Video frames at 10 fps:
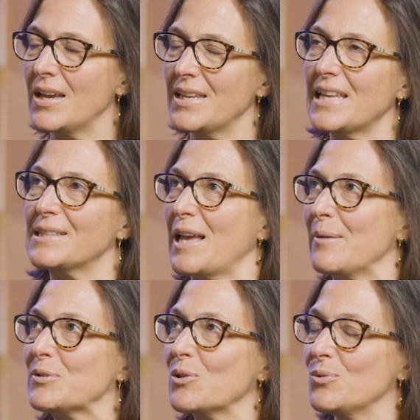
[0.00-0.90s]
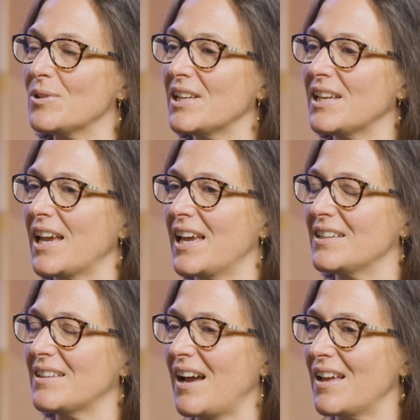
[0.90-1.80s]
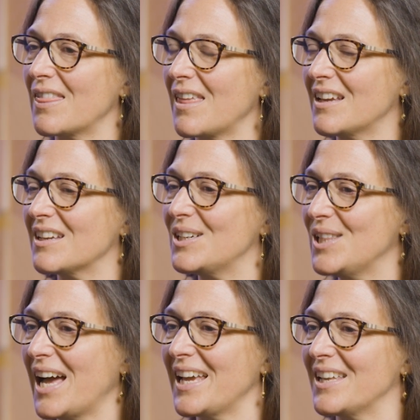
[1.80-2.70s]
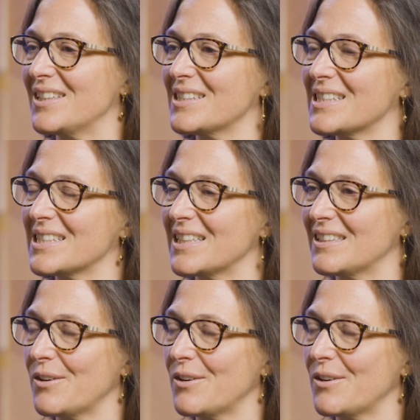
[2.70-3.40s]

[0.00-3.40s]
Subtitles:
Yes, absolutely. And I think clients,